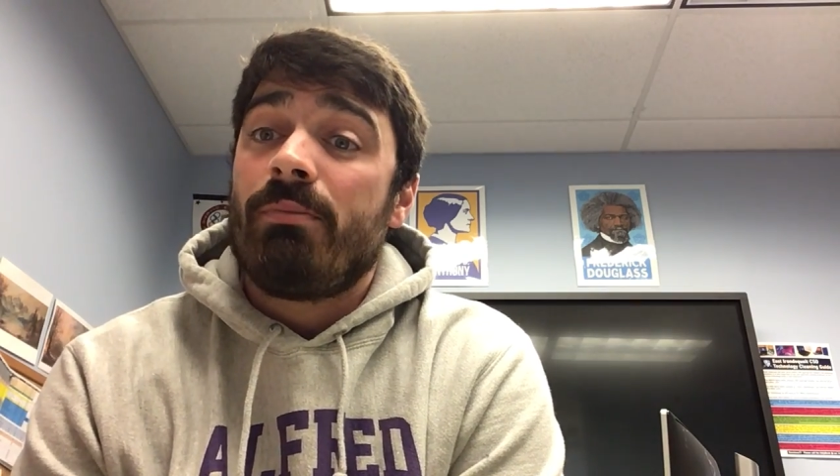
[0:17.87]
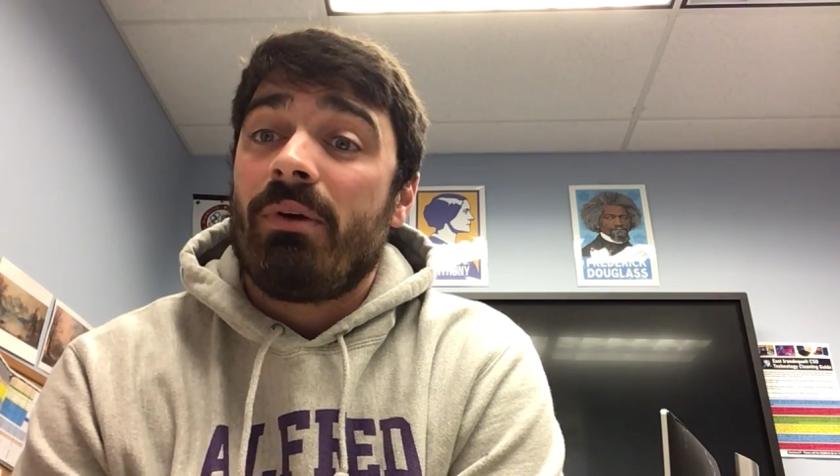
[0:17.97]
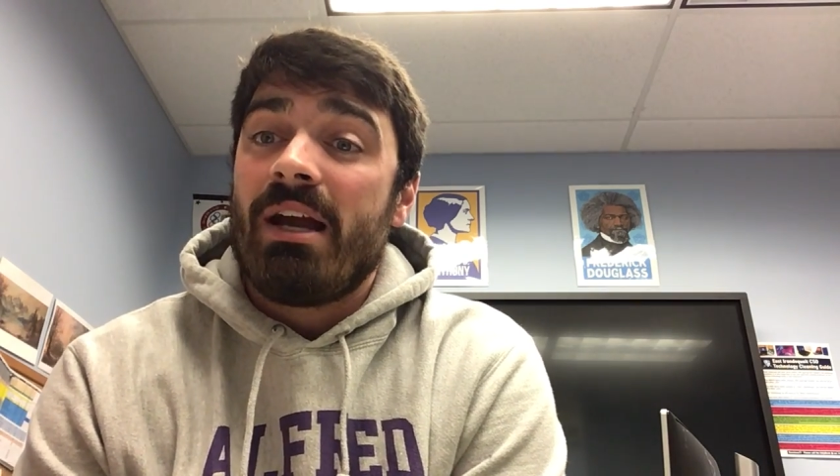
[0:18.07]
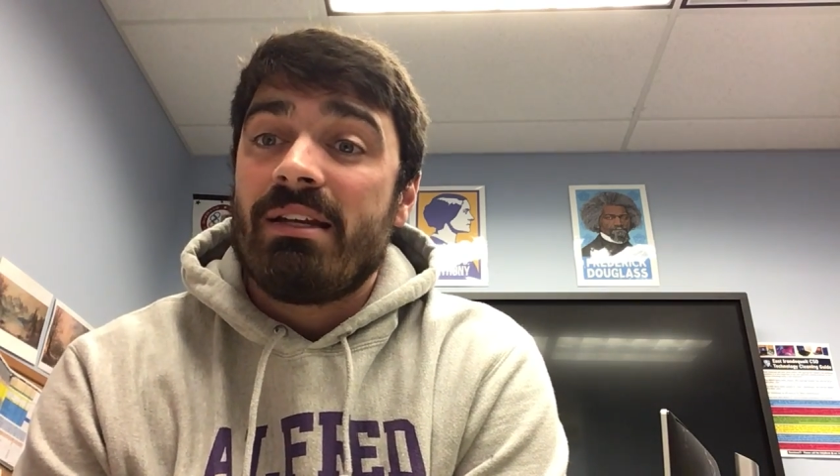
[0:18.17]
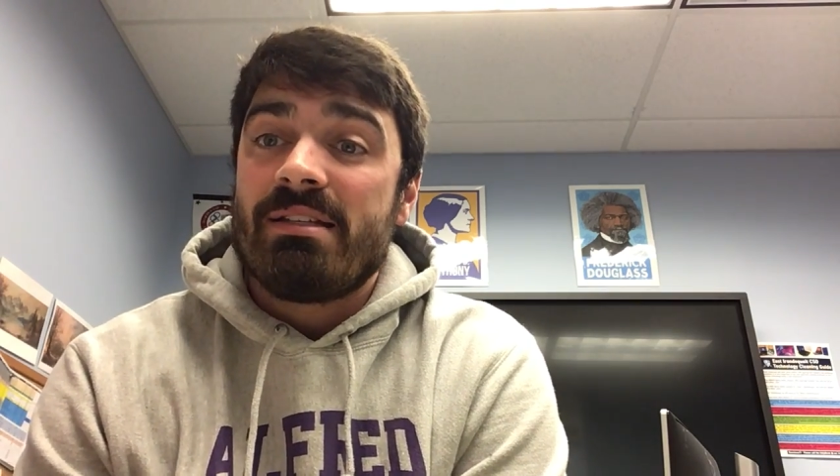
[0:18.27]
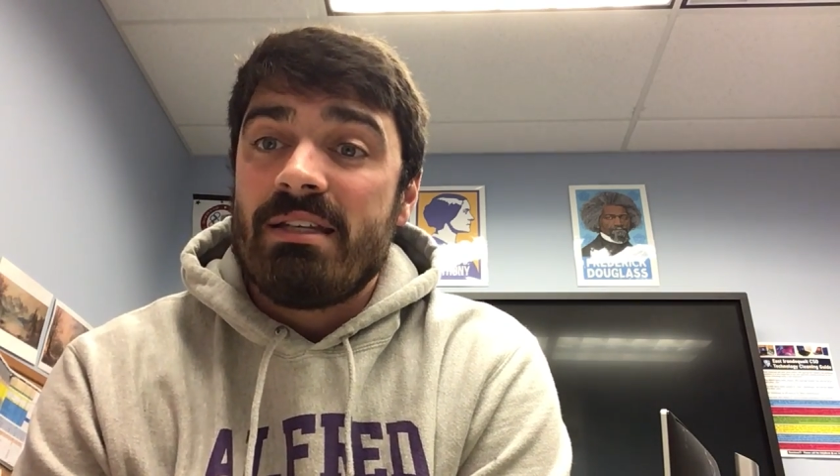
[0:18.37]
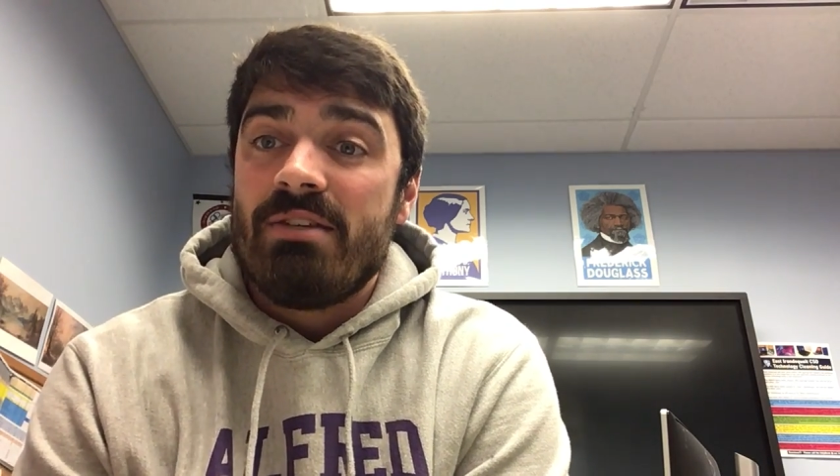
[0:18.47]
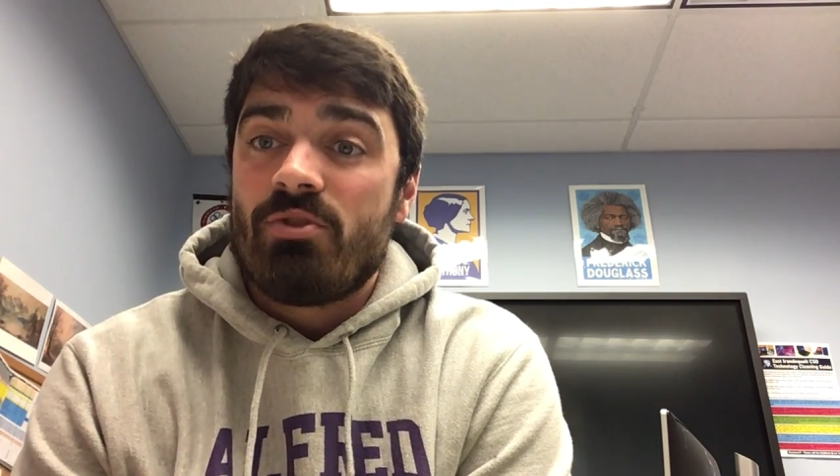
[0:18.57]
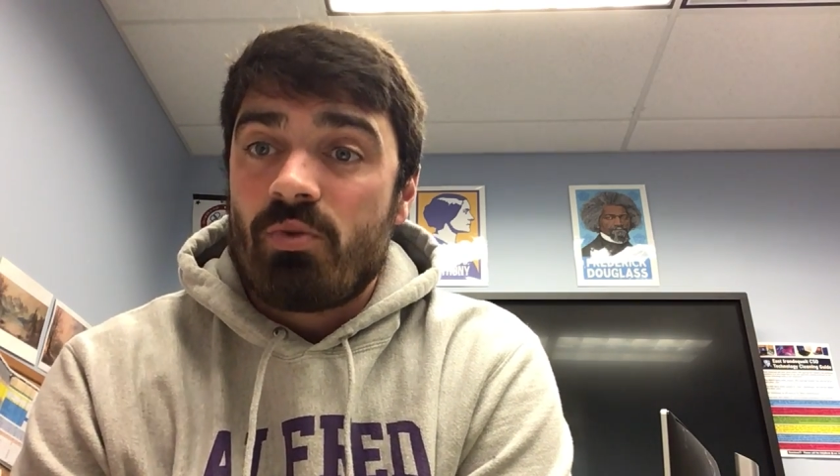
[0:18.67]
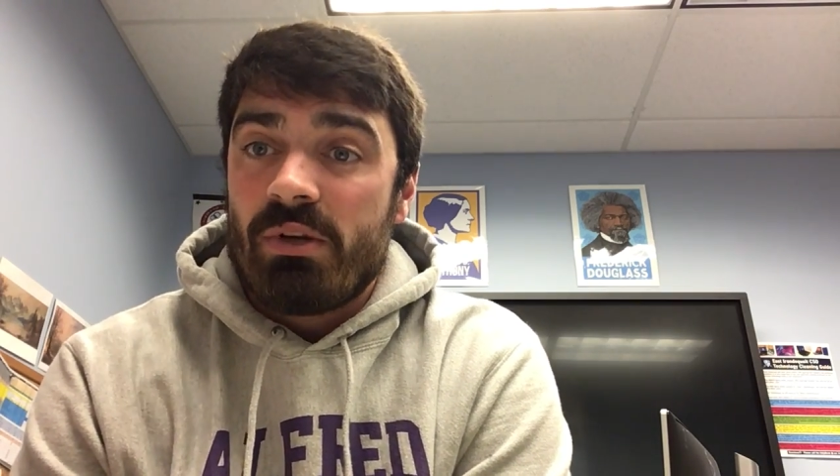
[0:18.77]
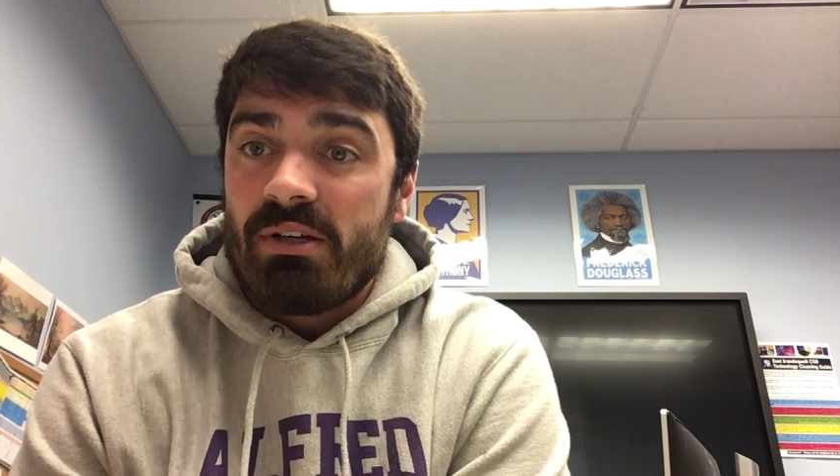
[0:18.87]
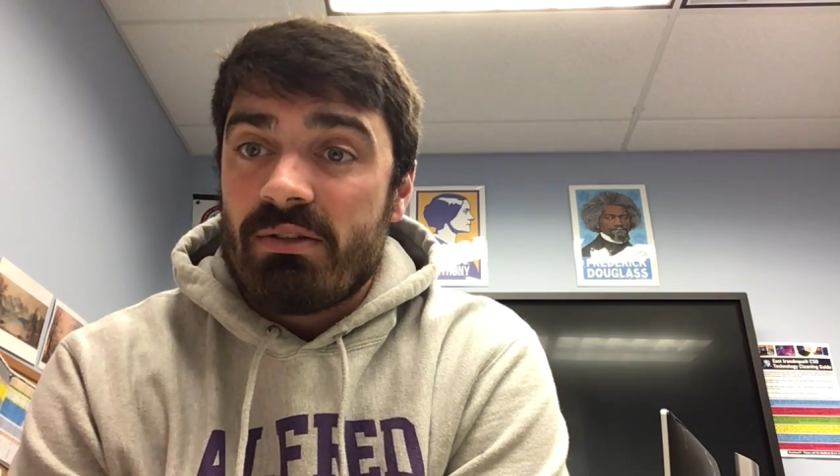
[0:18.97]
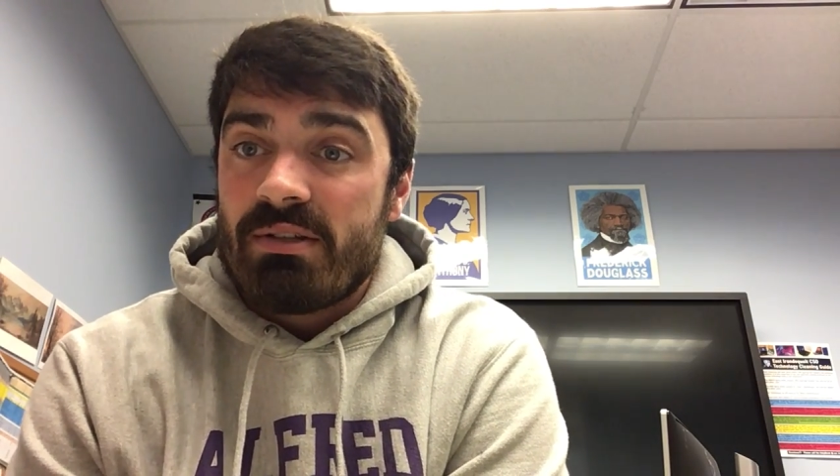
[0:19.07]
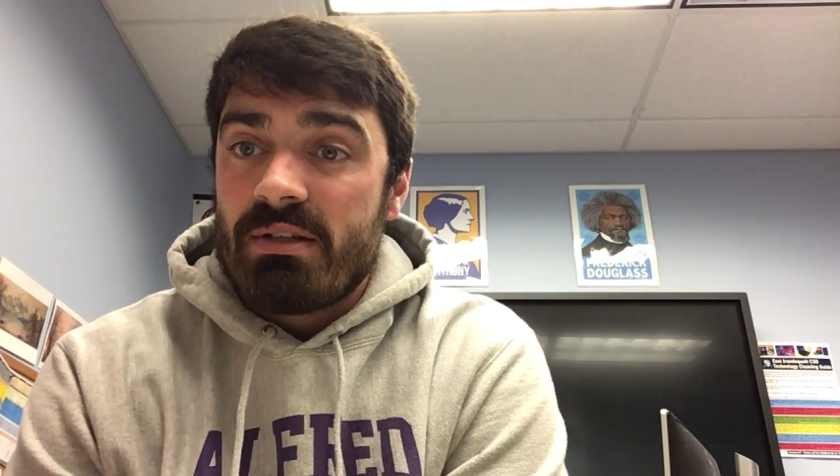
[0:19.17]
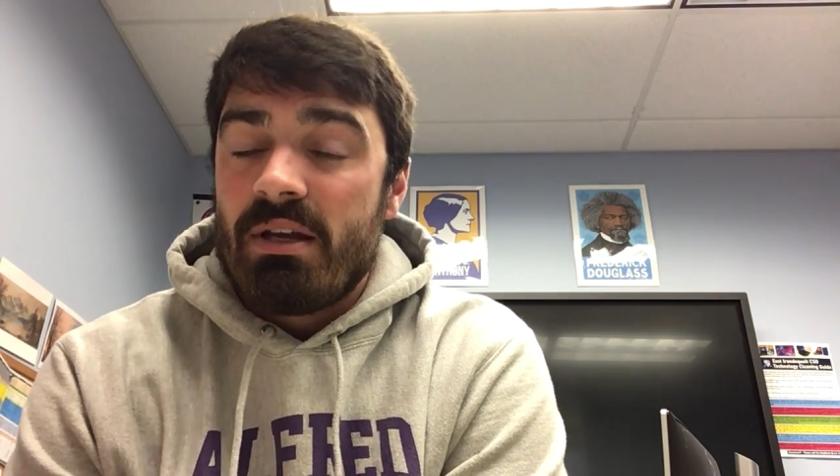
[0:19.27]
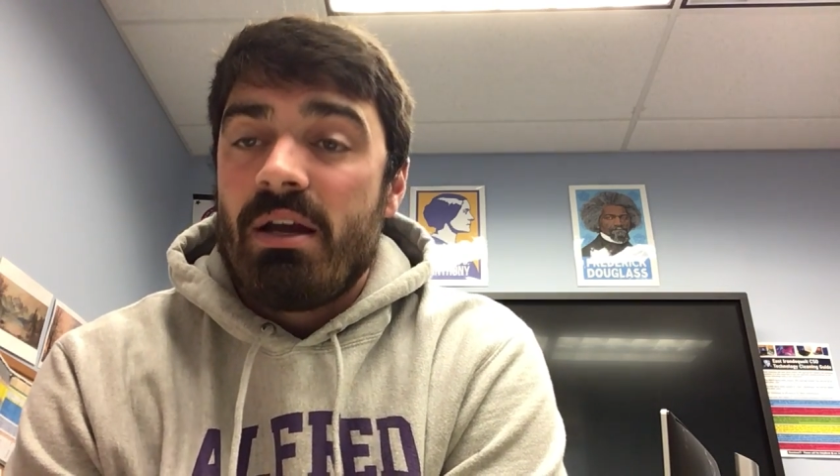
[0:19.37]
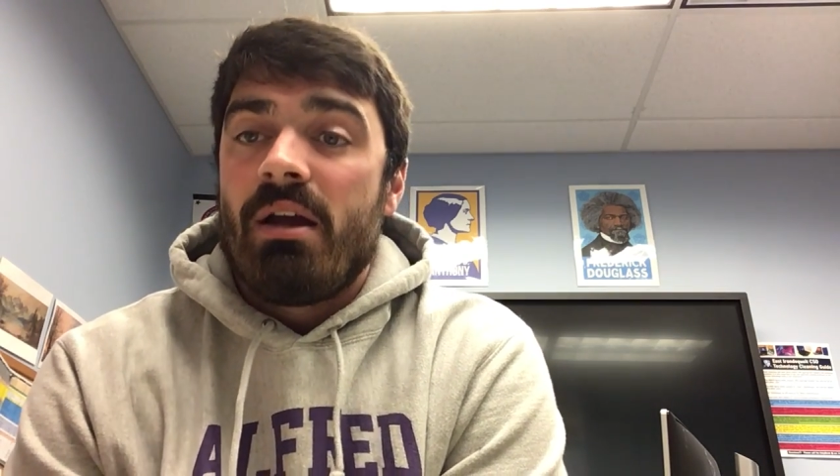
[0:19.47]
practiced these drills.